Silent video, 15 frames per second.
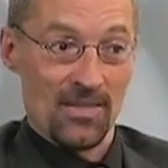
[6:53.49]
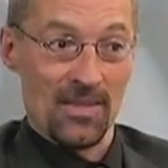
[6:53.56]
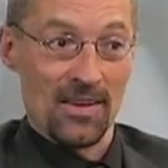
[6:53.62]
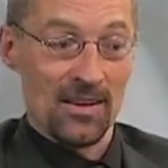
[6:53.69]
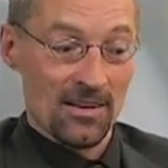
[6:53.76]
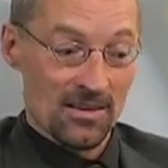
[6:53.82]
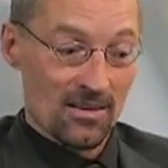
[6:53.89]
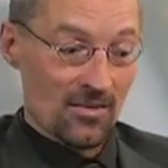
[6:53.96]

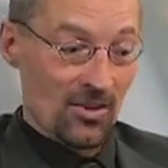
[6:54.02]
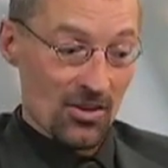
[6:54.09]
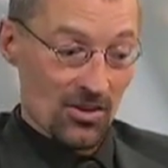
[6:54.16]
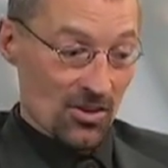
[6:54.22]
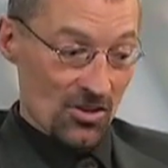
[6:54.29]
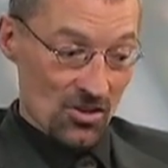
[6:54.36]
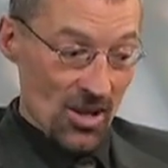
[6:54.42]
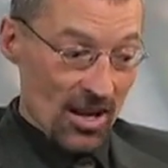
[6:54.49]
The, the,
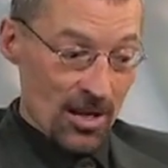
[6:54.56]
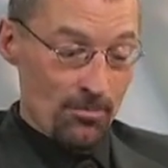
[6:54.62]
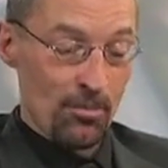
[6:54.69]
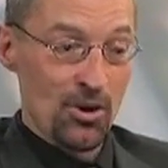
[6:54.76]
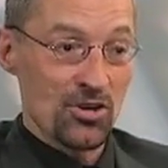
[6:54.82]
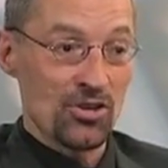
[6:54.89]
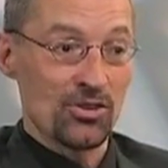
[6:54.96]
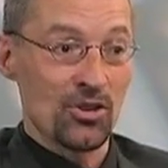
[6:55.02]
the second
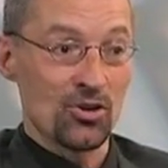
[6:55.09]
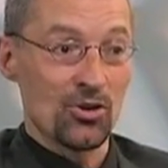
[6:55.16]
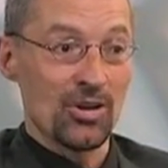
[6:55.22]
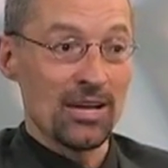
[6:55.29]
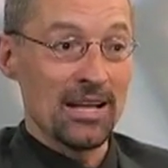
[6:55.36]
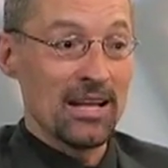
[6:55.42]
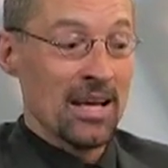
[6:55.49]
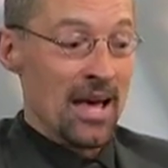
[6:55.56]
person of the
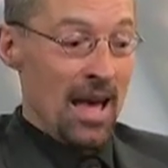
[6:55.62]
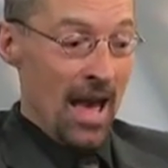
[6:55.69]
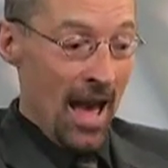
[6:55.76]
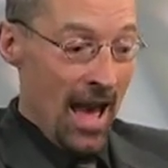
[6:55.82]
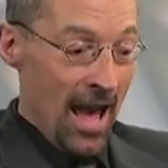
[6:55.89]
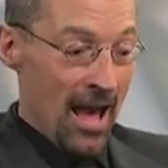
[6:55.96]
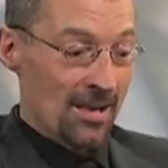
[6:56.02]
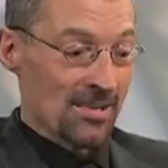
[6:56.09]
Trinity
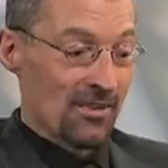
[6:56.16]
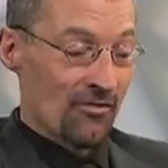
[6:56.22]
has,